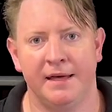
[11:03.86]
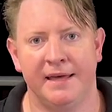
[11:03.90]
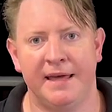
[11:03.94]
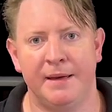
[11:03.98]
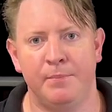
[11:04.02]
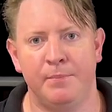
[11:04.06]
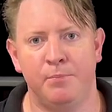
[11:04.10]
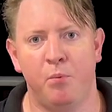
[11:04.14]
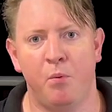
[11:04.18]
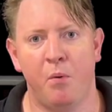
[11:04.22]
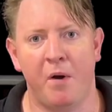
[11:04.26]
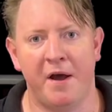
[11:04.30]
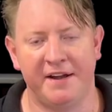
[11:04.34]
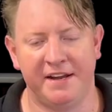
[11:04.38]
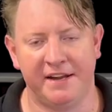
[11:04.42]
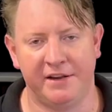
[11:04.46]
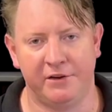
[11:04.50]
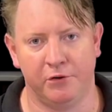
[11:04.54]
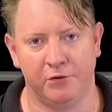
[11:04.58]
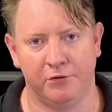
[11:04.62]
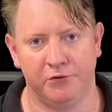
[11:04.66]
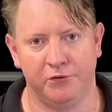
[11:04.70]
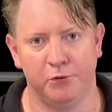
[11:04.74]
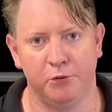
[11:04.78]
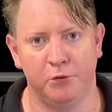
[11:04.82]
Keep one
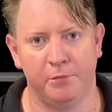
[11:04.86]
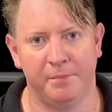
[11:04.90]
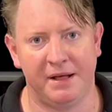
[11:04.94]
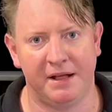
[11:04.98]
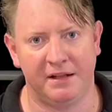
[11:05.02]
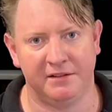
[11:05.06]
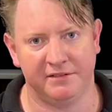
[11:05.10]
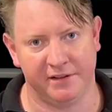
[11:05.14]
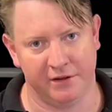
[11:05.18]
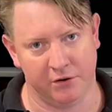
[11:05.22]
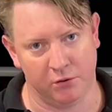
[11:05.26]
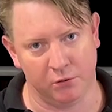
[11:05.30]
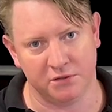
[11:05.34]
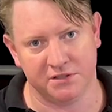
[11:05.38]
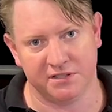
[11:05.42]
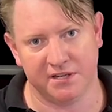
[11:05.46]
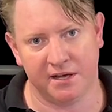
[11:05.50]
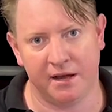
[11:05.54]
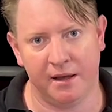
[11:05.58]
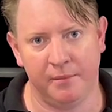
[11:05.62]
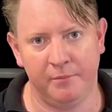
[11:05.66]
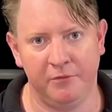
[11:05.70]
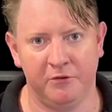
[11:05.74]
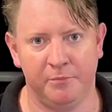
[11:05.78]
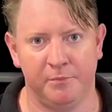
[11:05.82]
in your tool belt at all
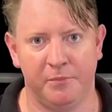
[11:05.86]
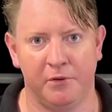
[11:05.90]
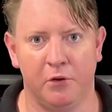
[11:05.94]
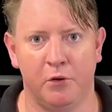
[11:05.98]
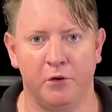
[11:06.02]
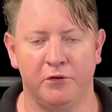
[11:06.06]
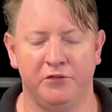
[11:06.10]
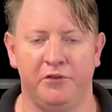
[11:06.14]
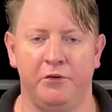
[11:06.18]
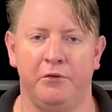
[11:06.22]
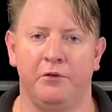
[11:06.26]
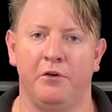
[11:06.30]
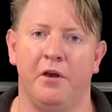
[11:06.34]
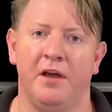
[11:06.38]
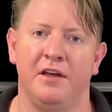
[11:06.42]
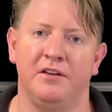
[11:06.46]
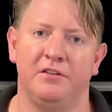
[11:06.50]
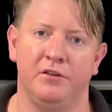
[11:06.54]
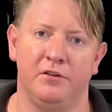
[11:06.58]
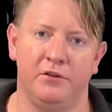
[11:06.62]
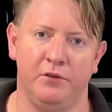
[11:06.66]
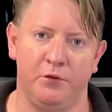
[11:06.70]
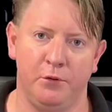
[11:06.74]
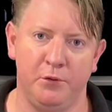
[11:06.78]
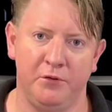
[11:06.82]
times because you're going
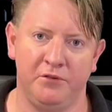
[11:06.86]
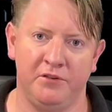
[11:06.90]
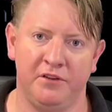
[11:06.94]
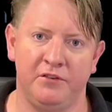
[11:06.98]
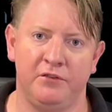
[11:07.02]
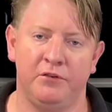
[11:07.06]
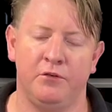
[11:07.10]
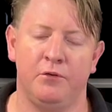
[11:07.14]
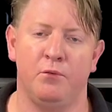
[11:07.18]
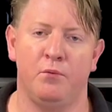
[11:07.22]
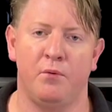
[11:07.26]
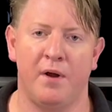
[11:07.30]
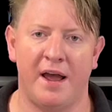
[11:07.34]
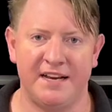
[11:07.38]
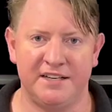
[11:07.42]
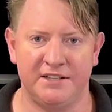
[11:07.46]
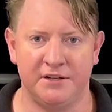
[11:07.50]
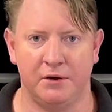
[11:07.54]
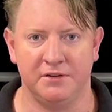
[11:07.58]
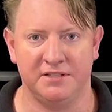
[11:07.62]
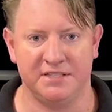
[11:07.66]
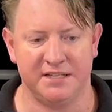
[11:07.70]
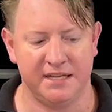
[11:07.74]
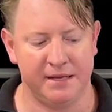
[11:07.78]
to use it to write on